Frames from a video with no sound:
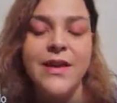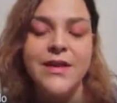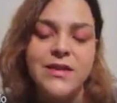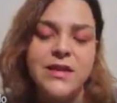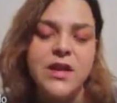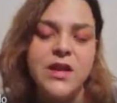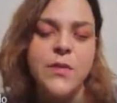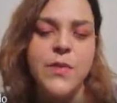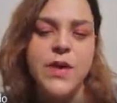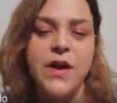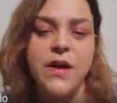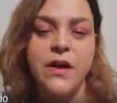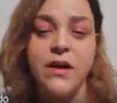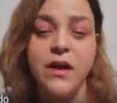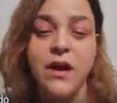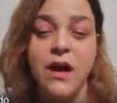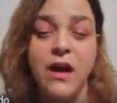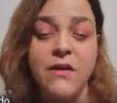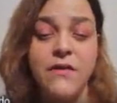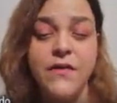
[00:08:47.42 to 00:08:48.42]
That's going to be
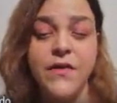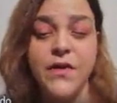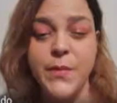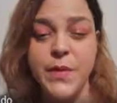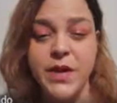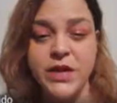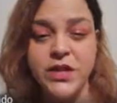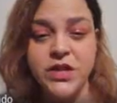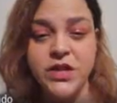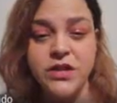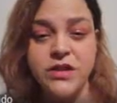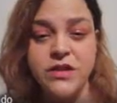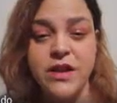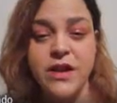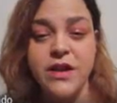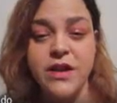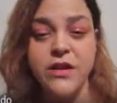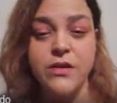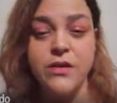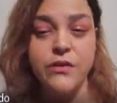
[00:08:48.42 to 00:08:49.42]
our confirmation
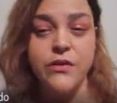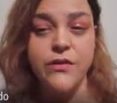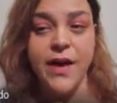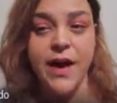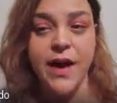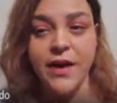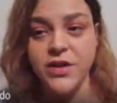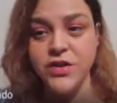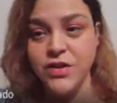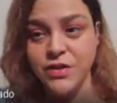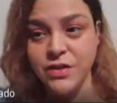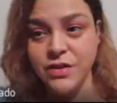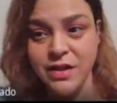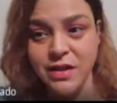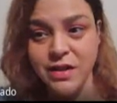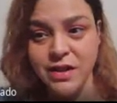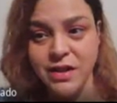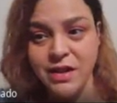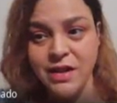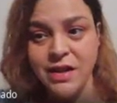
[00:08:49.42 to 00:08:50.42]
that you've
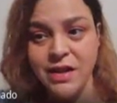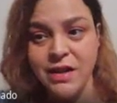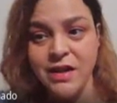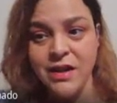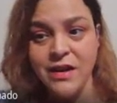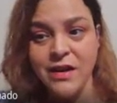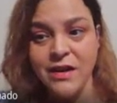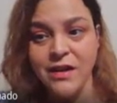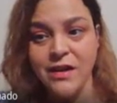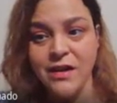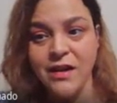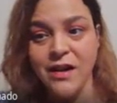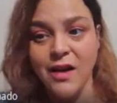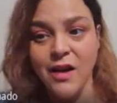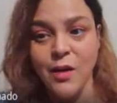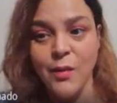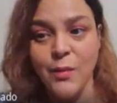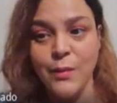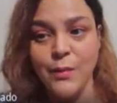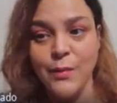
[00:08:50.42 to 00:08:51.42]
actually
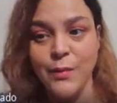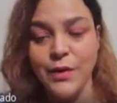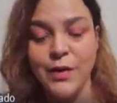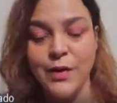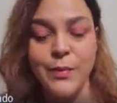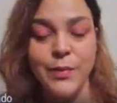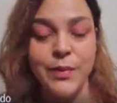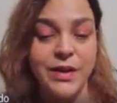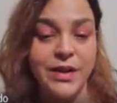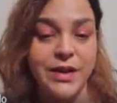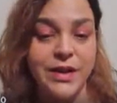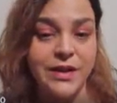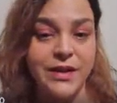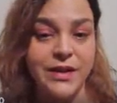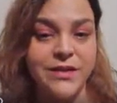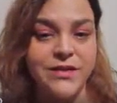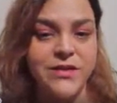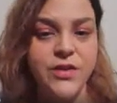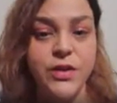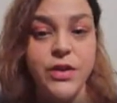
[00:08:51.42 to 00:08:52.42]
completed
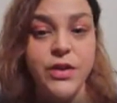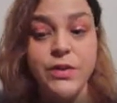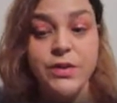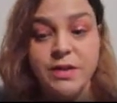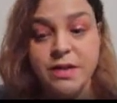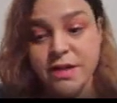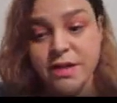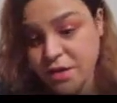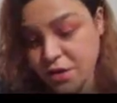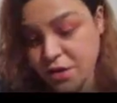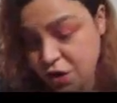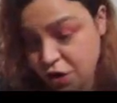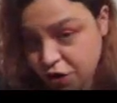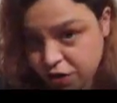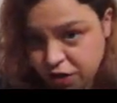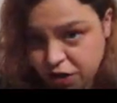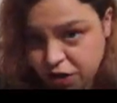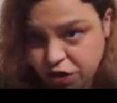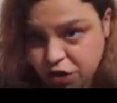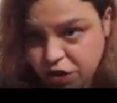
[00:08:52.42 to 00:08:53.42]
it. So you'd send it to
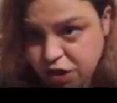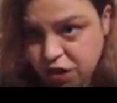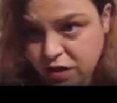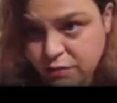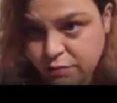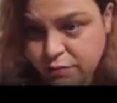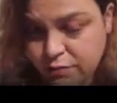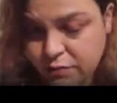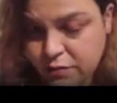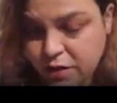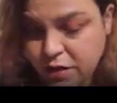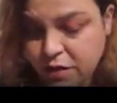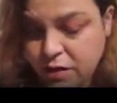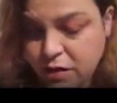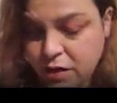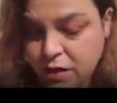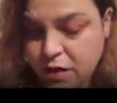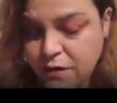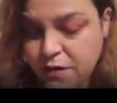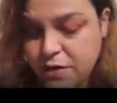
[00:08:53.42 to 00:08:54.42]
your teacher.
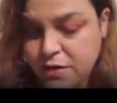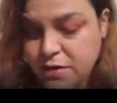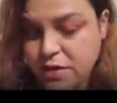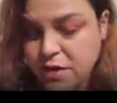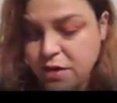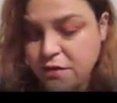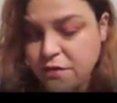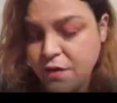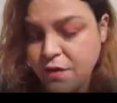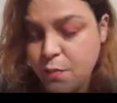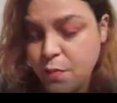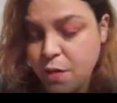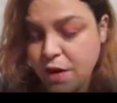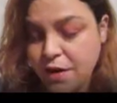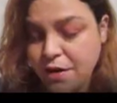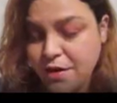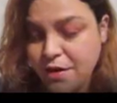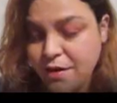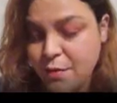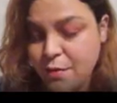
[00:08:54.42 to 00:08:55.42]
Obviously, if I'm
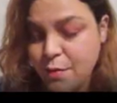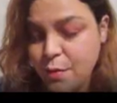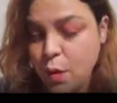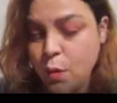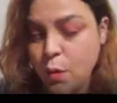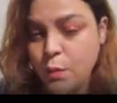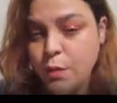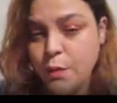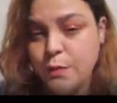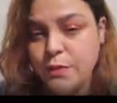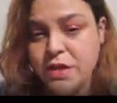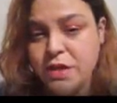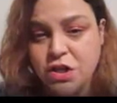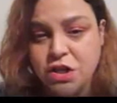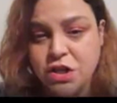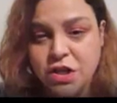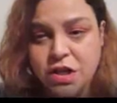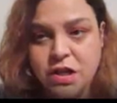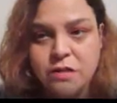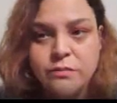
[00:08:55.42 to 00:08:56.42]
not your homeroom
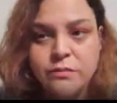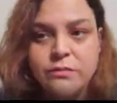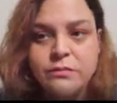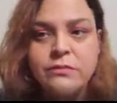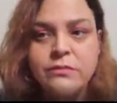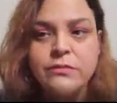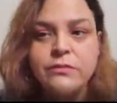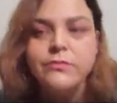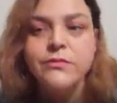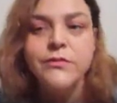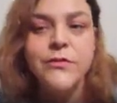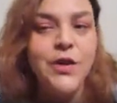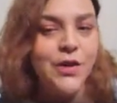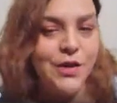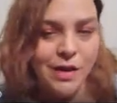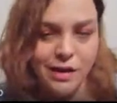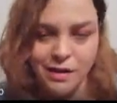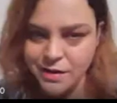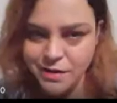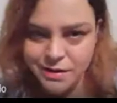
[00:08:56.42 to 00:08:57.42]
teacher,
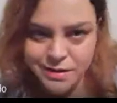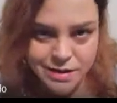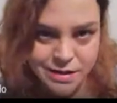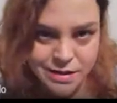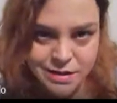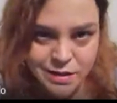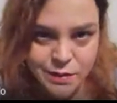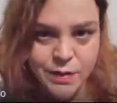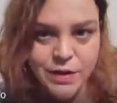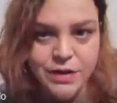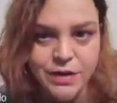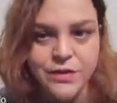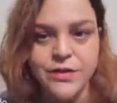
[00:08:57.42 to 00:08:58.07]
you're not going to send it to me.